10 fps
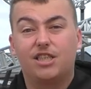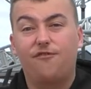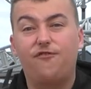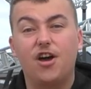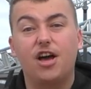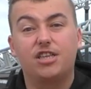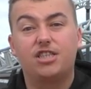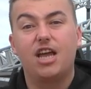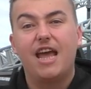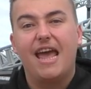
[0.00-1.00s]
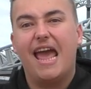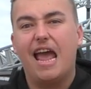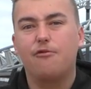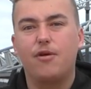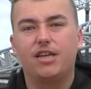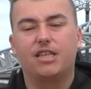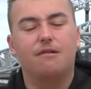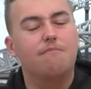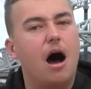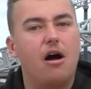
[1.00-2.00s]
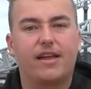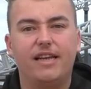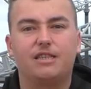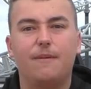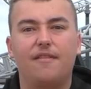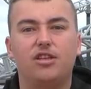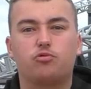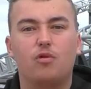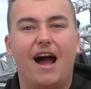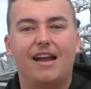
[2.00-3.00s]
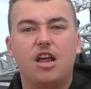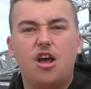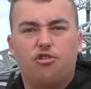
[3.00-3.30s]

to the first hearings and the markings about this ride,